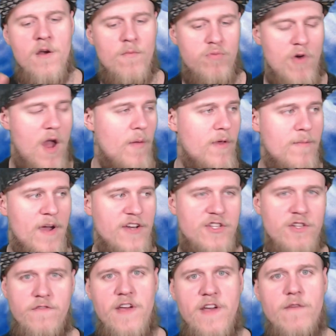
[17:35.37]
probably my
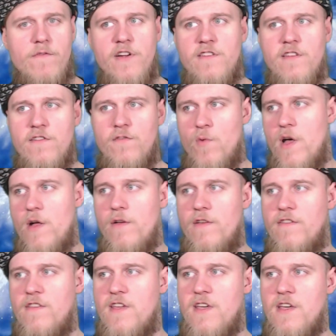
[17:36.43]
two favorites, as well
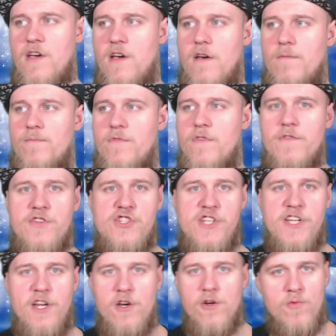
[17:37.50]
as the
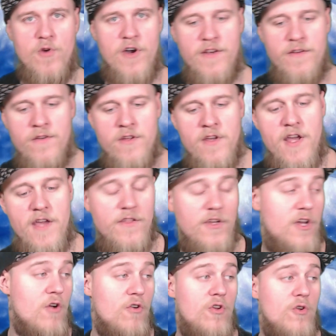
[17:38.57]
Vegeta one, and the
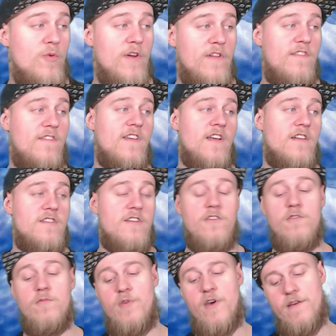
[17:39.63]
Goku one's sick
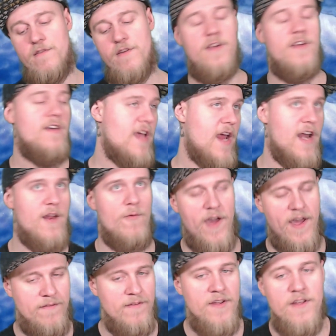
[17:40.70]
too. But
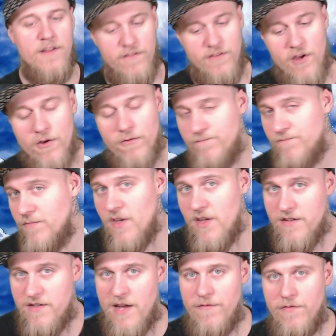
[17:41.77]
anyway, so
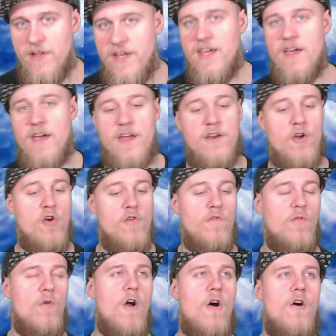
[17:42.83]
definitely an
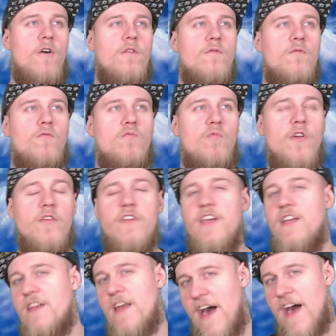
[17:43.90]
overall really
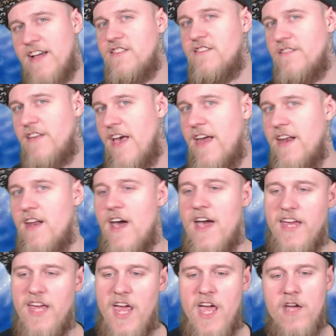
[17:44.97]
nice set.
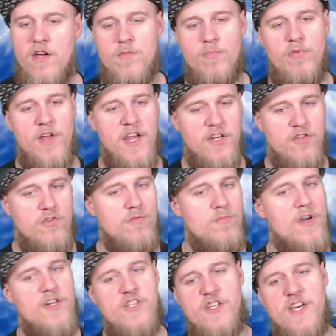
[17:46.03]
I can't complain too
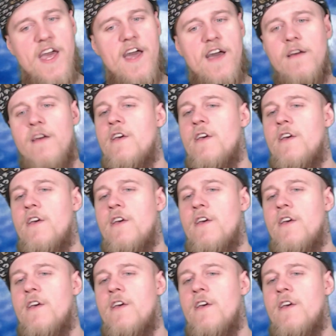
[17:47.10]
much. Yeah,